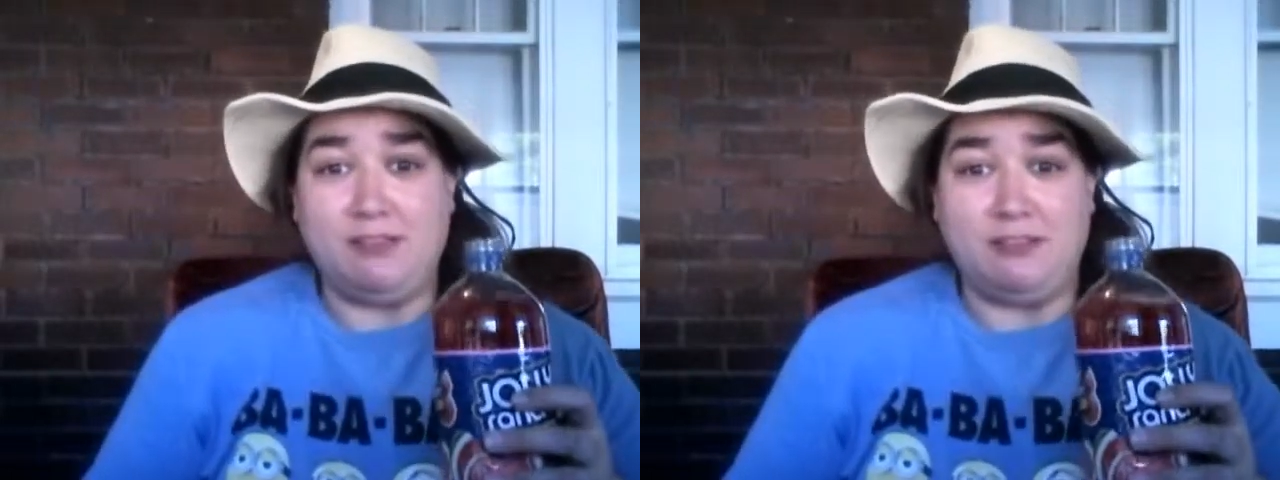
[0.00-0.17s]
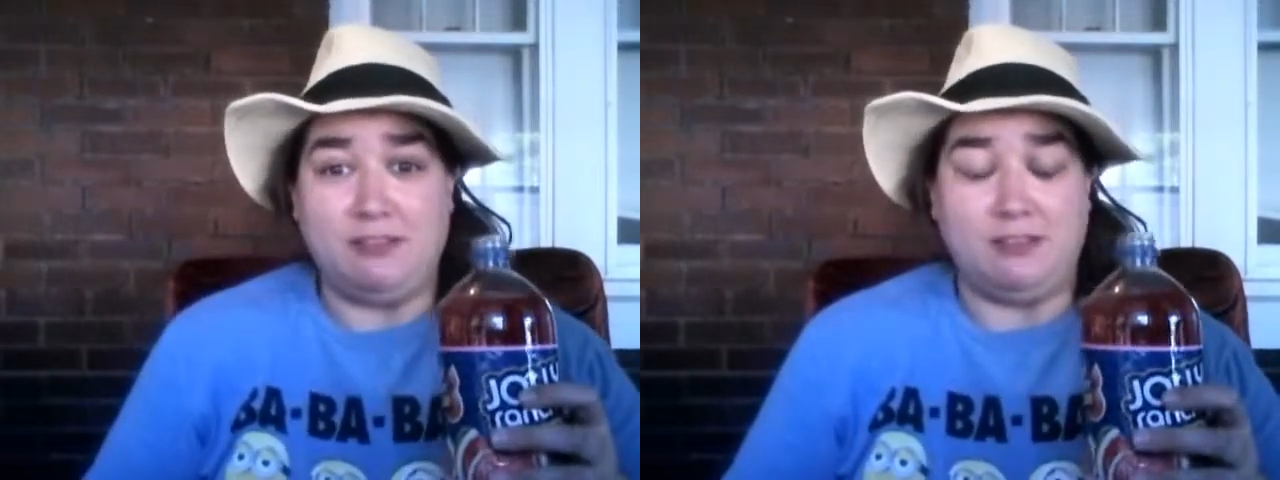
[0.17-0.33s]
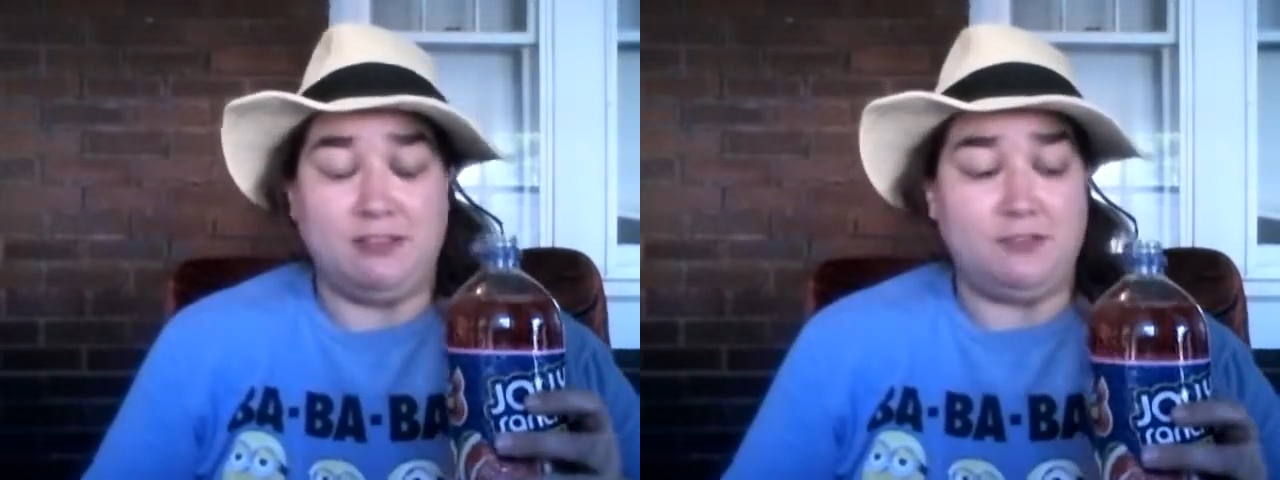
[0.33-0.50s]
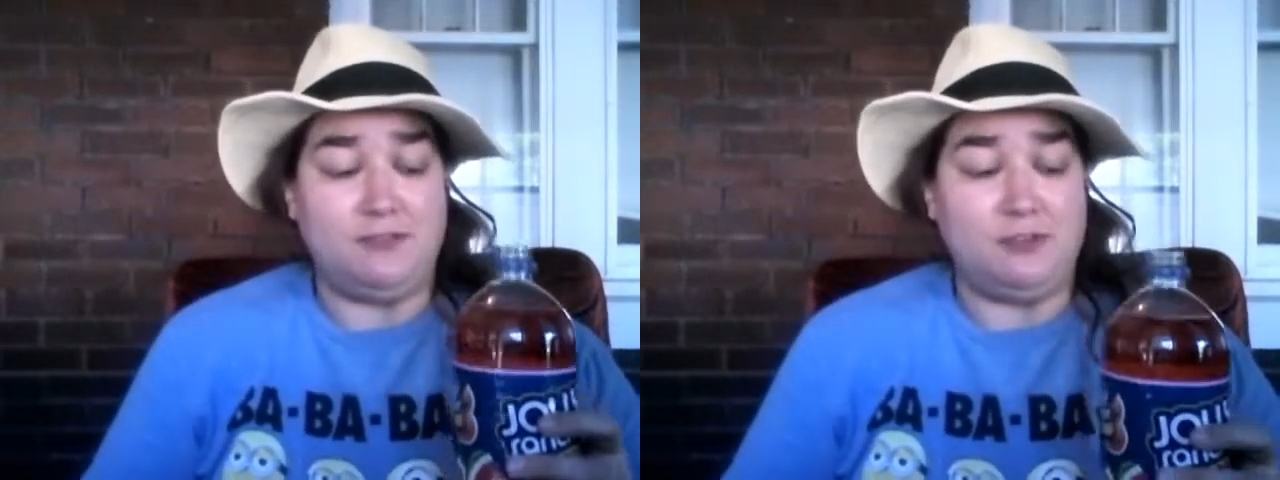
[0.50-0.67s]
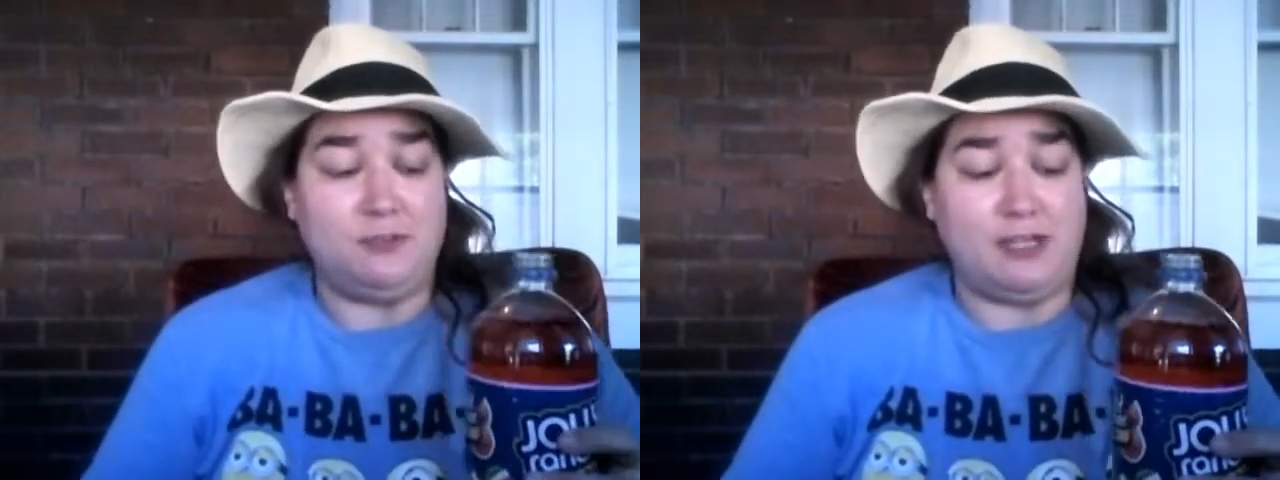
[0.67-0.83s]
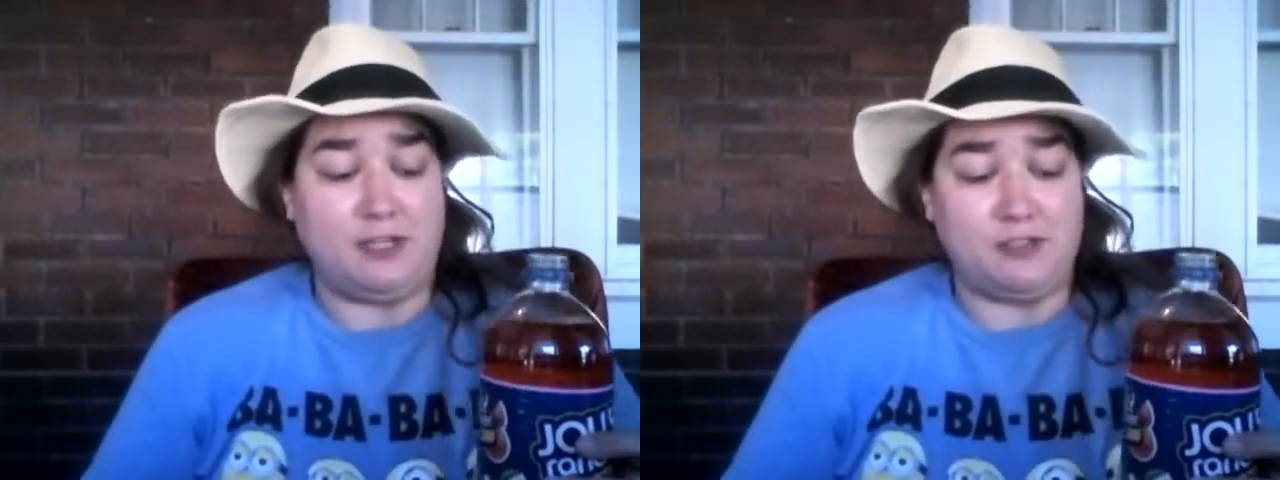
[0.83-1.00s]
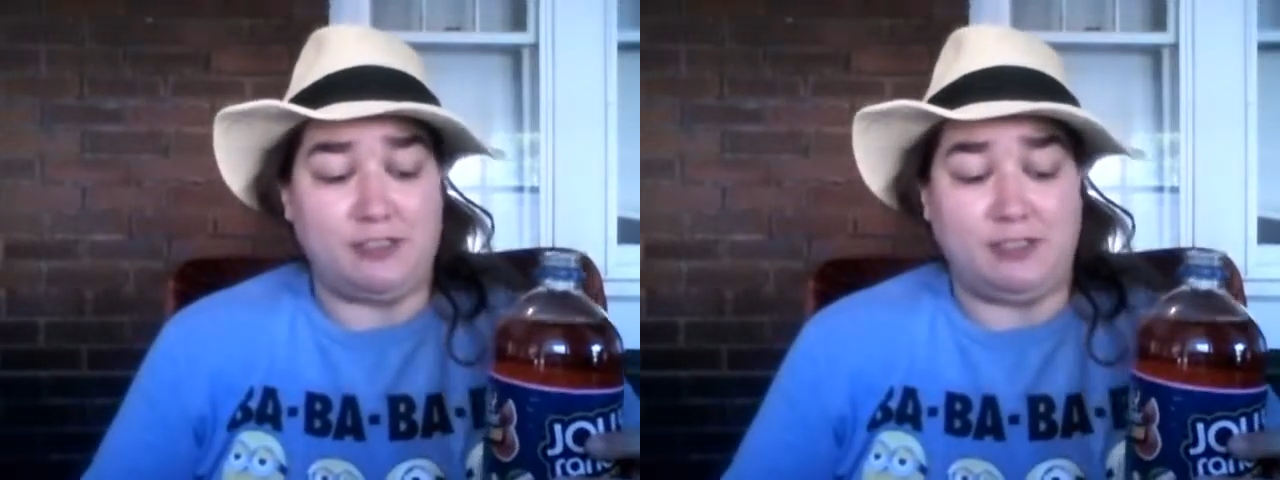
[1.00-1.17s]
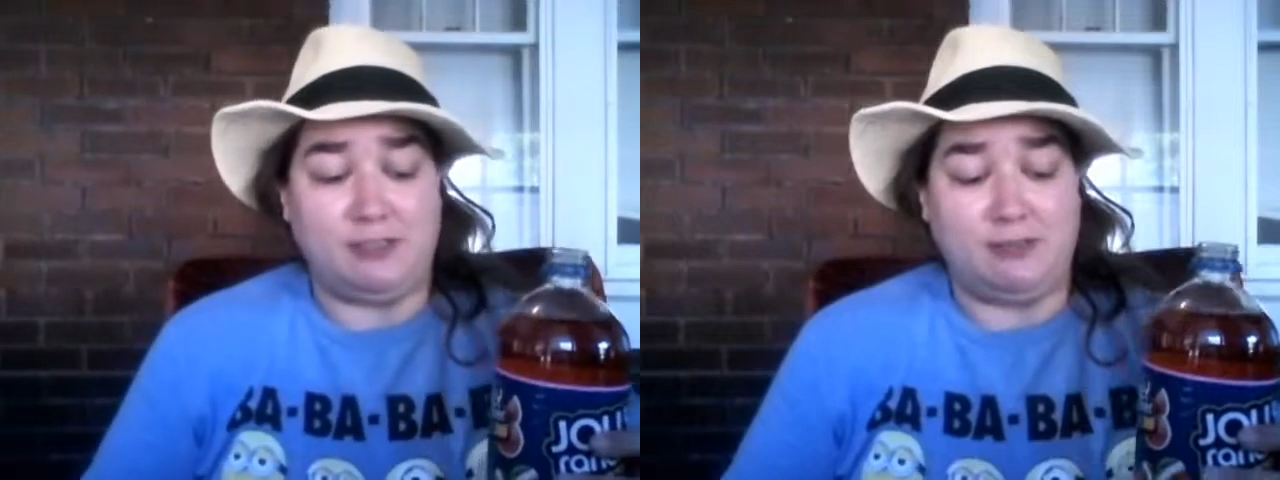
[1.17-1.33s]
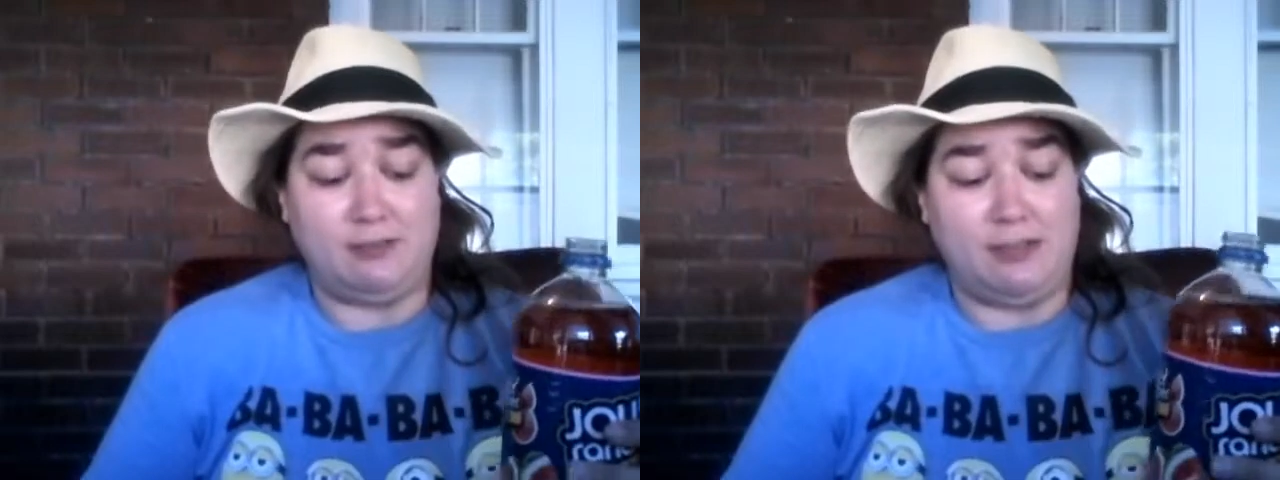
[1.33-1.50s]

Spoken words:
You know, if you actually